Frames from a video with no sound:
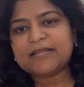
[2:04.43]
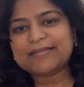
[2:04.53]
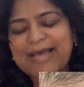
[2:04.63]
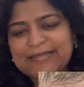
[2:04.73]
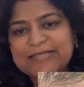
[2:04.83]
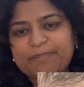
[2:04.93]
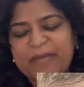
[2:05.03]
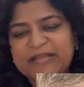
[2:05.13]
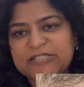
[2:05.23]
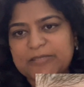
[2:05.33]
That
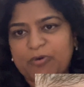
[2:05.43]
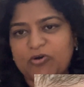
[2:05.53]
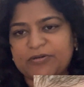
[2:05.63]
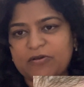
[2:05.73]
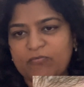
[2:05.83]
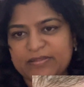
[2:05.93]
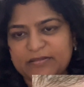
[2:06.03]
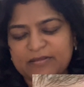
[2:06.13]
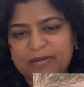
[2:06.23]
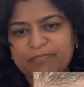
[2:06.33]
depends upon
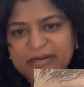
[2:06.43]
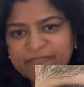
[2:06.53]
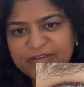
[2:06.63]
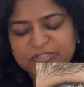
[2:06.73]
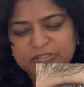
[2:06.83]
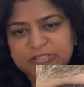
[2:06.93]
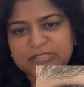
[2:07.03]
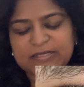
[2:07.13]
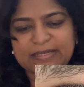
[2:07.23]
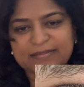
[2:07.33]
whether there are blood
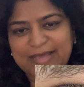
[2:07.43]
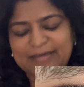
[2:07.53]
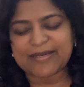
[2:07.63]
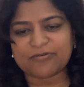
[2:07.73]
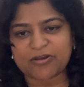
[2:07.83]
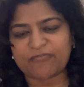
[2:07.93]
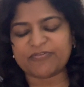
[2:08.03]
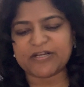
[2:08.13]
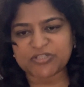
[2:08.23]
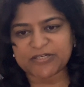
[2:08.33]
vessels in that area
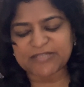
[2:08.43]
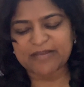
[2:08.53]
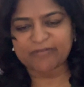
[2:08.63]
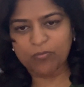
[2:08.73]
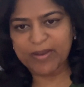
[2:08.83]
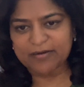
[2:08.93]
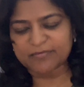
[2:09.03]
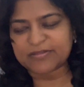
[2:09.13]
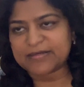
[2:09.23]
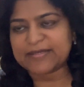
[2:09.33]
of conjunctiva
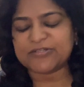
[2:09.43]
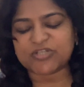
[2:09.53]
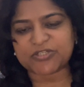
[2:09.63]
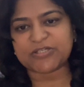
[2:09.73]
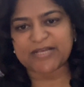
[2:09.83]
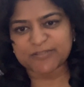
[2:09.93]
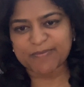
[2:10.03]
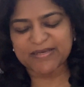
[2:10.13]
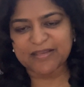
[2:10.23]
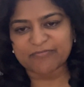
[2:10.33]
where the injection has
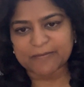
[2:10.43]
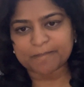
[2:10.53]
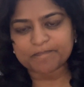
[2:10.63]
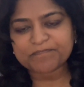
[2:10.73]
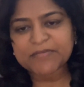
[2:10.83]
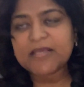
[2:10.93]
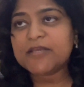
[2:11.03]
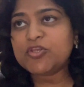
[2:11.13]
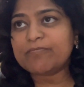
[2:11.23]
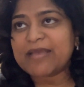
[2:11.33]
been given.
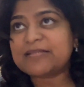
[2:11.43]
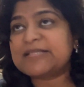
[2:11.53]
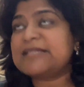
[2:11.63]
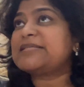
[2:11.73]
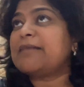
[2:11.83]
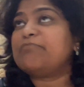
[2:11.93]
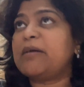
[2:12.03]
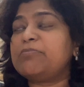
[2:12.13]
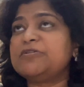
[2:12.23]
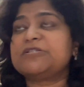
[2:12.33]
You may see some
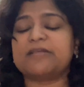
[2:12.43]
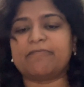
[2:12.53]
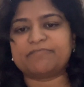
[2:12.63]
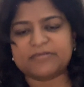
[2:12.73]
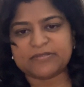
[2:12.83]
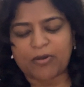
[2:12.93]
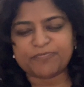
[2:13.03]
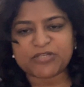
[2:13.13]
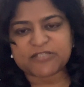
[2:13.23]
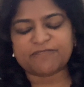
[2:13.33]
bubbles, some
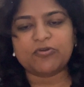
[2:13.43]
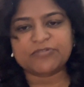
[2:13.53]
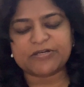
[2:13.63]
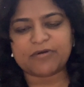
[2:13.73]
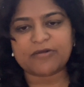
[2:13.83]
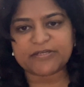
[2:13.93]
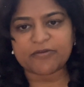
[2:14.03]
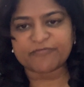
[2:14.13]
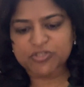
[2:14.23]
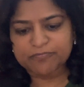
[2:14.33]
objects floating around in
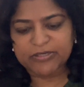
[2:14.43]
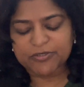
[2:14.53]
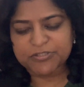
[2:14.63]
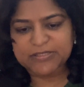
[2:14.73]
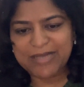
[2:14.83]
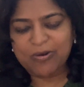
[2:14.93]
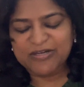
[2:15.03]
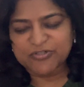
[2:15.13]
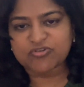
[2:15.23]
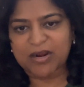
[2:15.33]
your vision because now
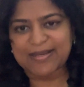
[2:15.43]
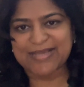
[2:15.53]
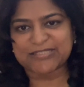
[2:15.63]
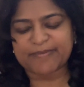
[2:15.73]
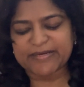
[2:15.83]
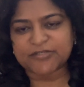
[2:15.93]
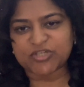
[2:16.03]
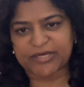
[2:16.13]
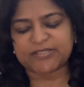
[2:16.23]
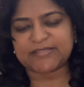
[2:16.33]
a drug has been
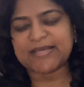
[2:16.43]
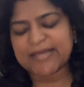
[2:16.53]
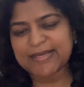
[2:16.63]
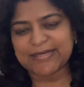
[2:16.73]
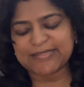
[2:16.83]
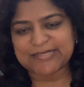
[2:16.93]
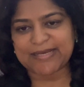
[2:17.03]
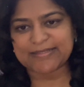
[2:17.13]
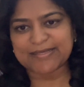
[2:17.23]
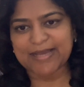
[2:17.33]
injected
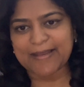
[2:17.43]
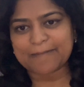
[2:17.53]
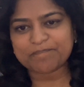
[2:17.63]
inside the eye.